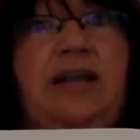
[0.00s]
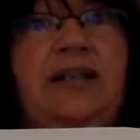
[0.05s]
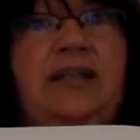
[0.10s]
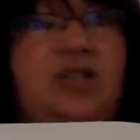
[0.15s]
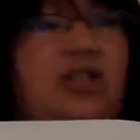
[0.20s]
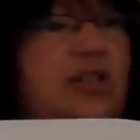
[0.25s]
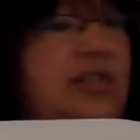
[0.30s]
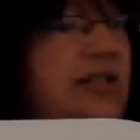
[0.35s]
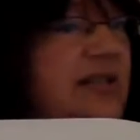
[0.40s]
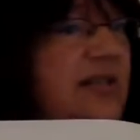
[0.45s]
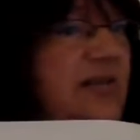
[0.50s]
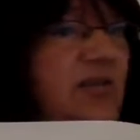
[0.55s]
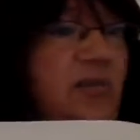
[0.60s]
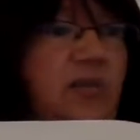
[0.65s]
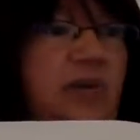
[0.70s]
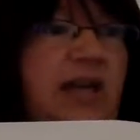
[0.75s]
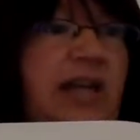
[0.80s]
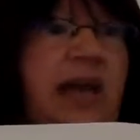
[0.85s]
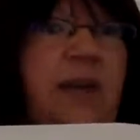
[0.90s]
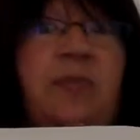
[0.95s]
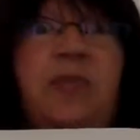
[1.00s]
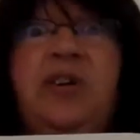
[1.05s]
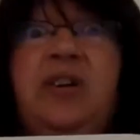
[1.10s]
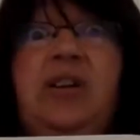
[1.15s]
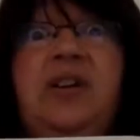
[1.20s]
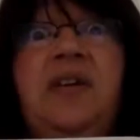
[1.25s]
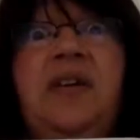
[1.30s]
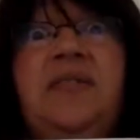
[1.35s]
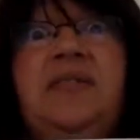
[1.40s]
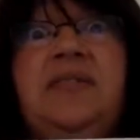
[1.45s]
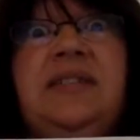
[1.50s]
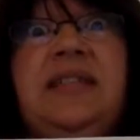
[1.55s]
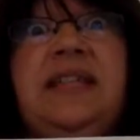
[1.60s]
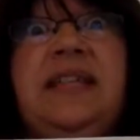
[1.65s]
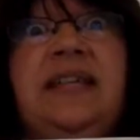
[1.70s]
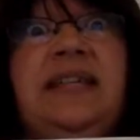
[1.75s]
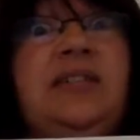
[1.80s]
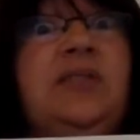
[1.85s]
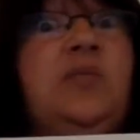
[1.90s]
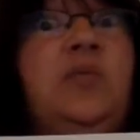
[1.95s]
it. Just recap. You can even ask the
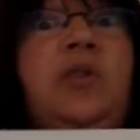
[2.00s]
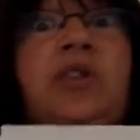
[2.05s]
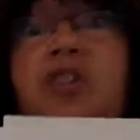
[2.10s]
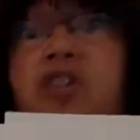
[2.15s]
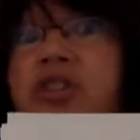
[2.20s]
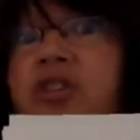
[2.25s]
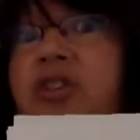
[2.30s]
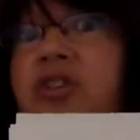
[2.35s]
kids, what'd you